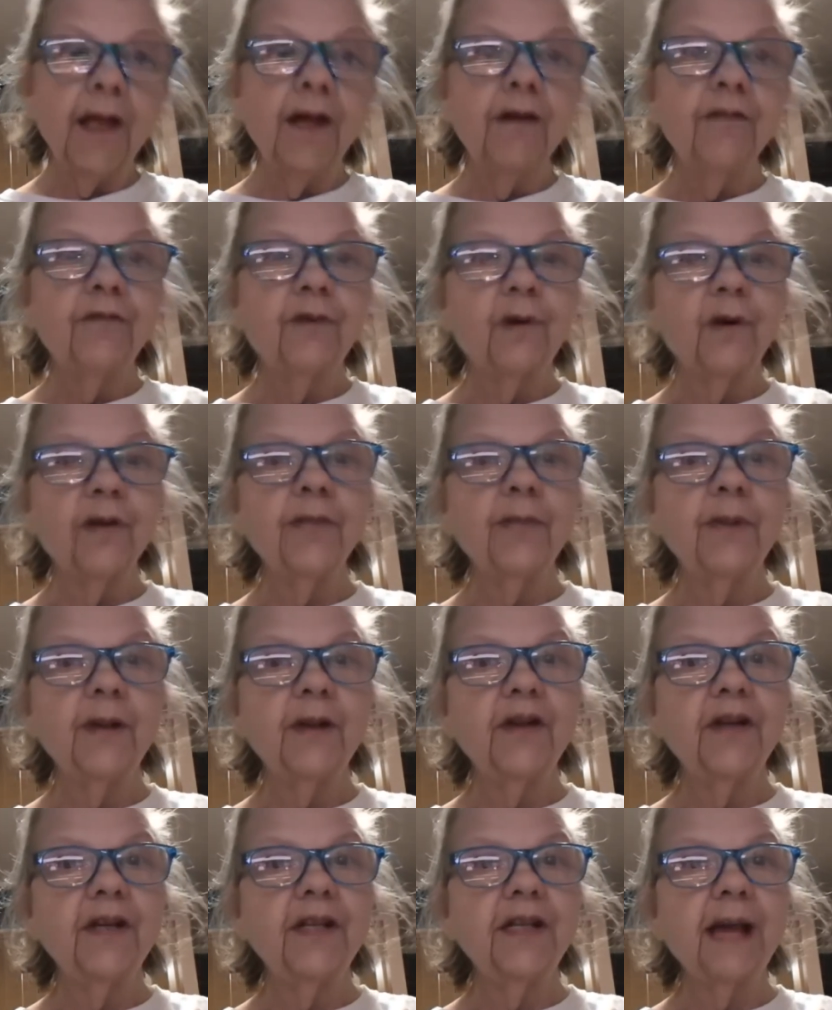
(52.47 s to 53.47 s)
for the
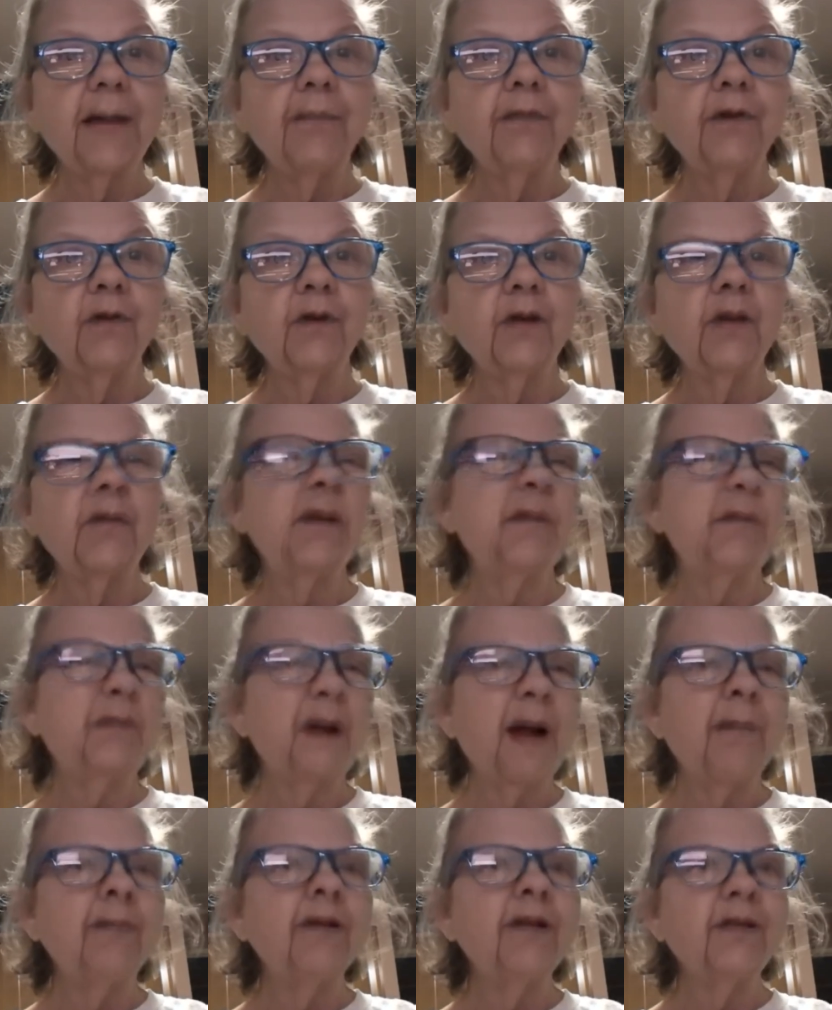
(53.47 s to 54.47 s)
period of time they're with me,
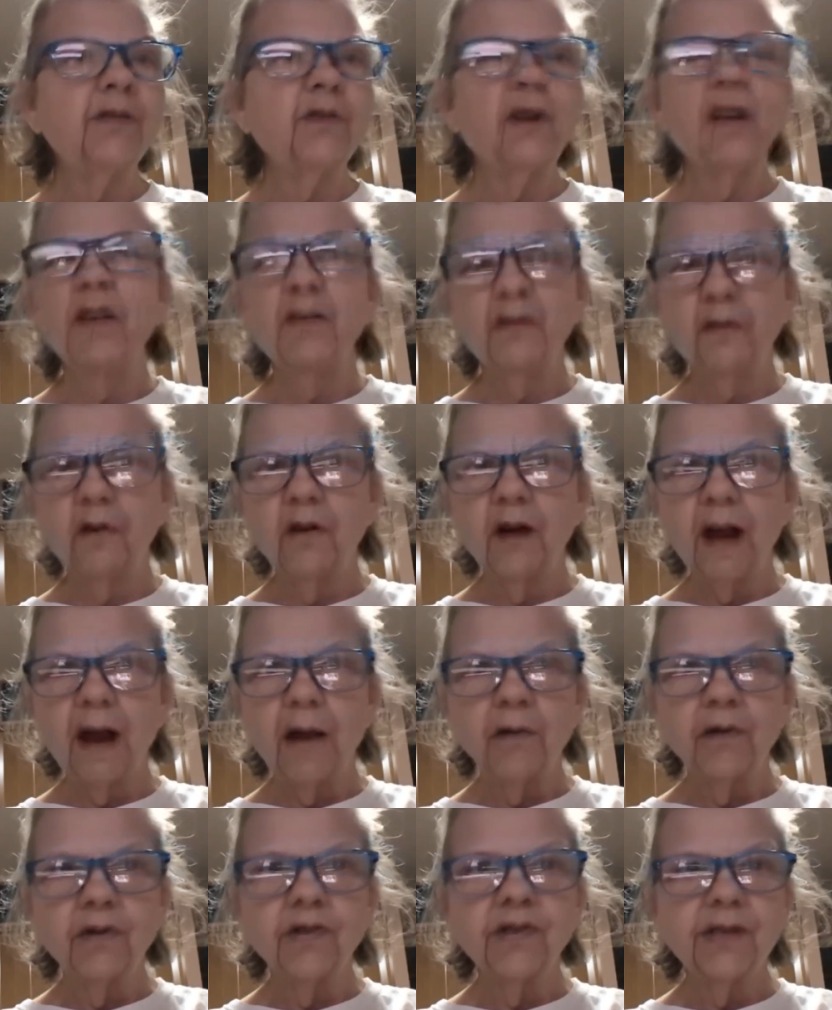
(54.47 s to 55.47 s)
probably 3 to 4
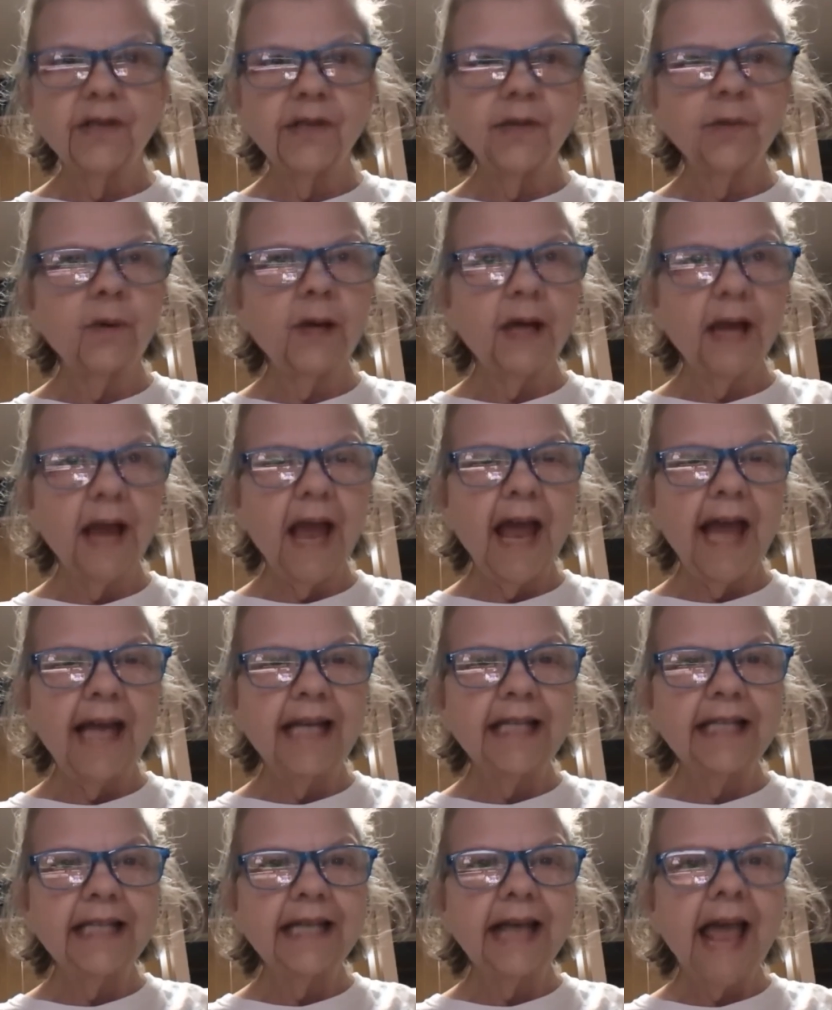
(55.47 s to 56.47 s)
hours this
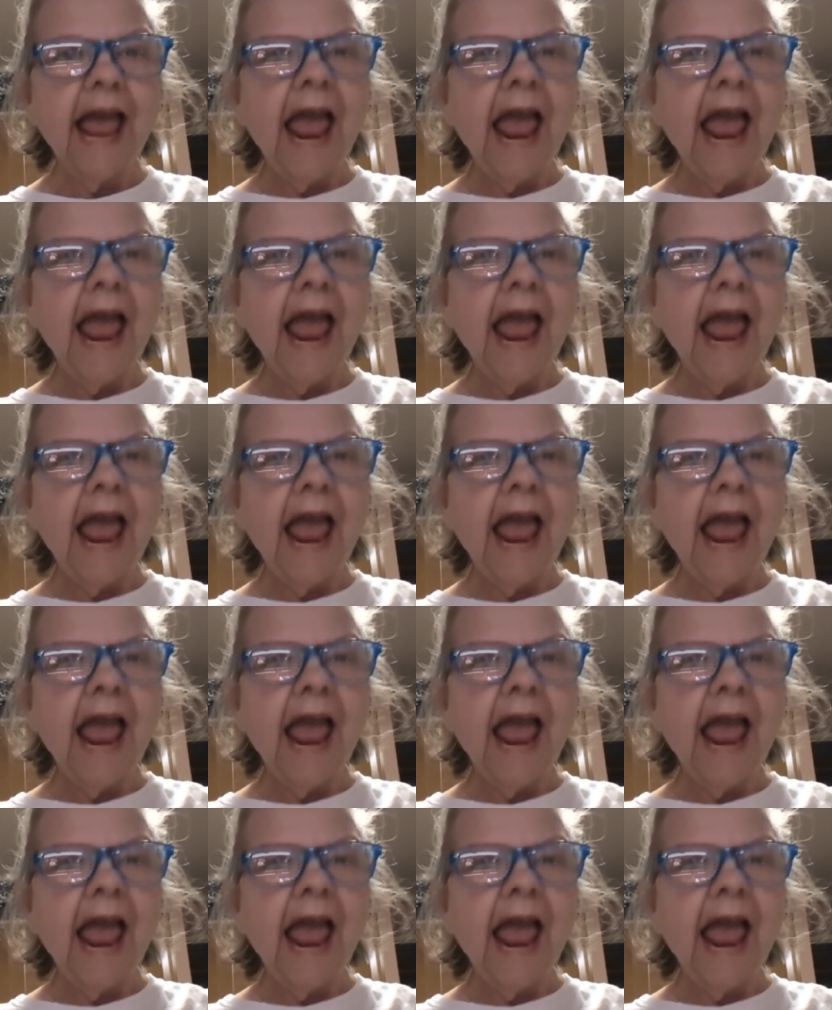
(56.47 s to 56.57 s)
weekend.